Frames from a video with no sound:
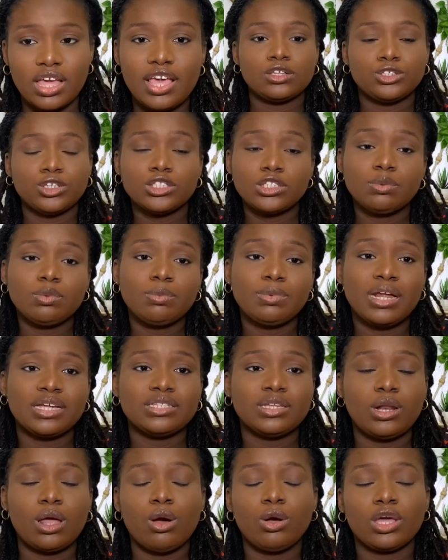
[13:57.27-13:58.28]
Just some people that
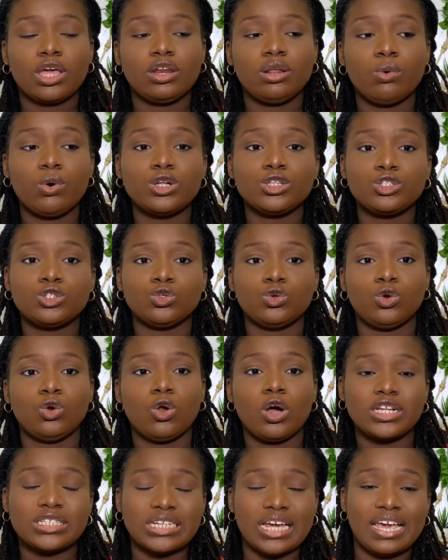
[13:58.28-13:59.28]
say that, okay, they want to
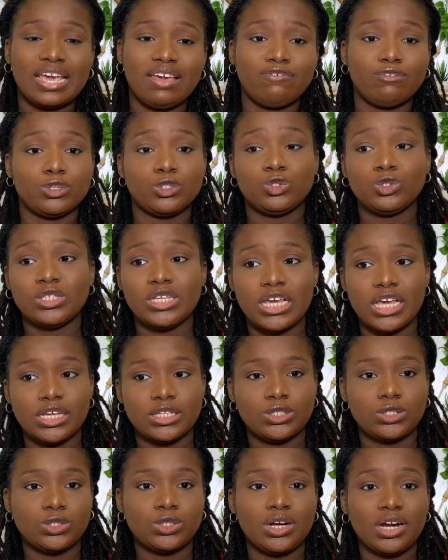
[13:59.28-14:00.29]
lock their hair for 2
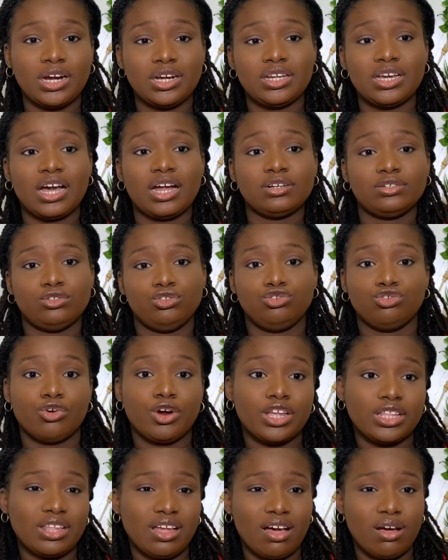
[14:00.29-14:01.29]
years so that they can grow
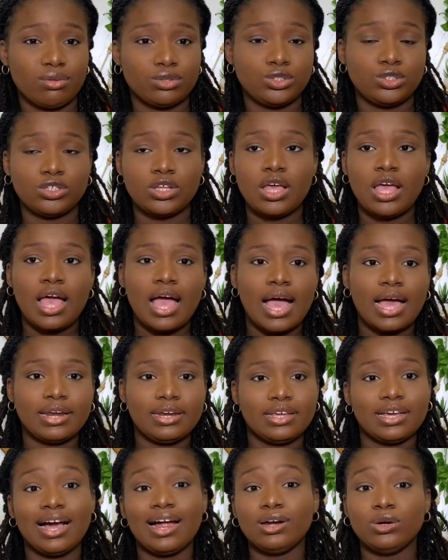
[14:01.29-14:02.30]
it out and
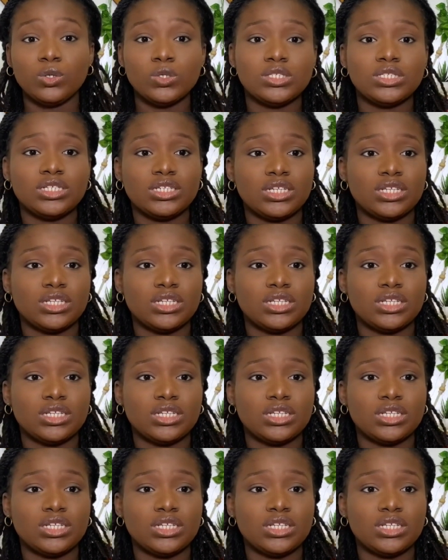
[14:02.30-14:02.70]
they can loosen